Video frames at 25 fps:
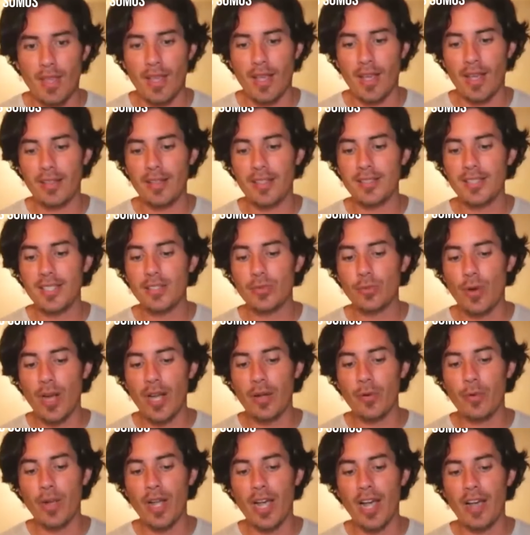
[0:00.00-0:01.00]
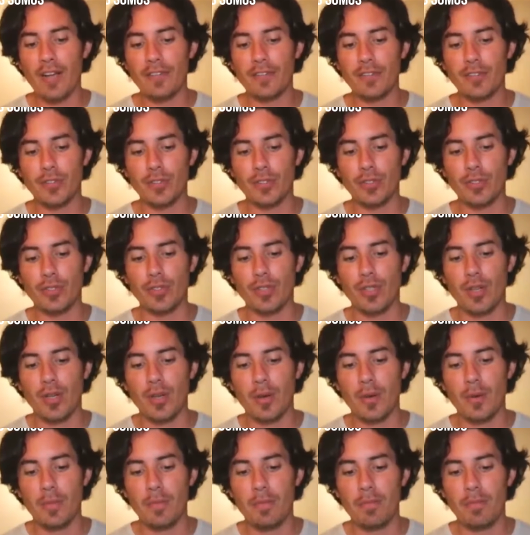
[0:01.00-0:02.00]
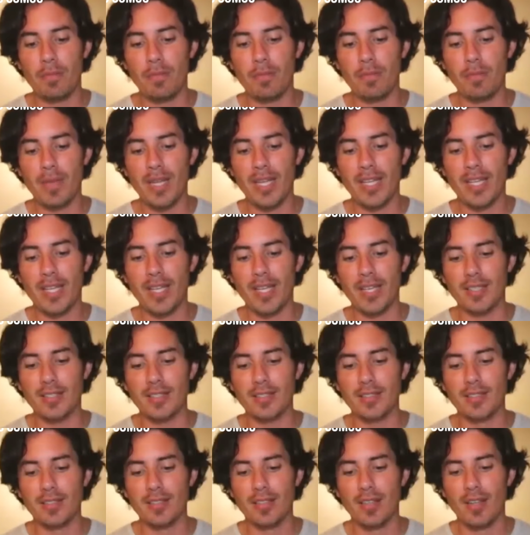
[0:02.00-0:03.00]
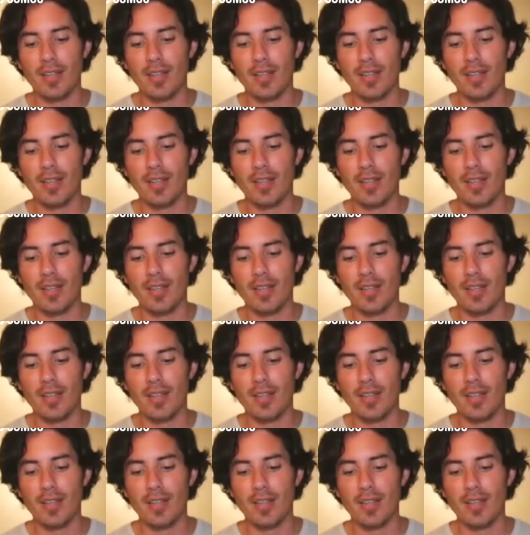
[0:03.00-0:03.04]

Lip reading: And this is why we have to make it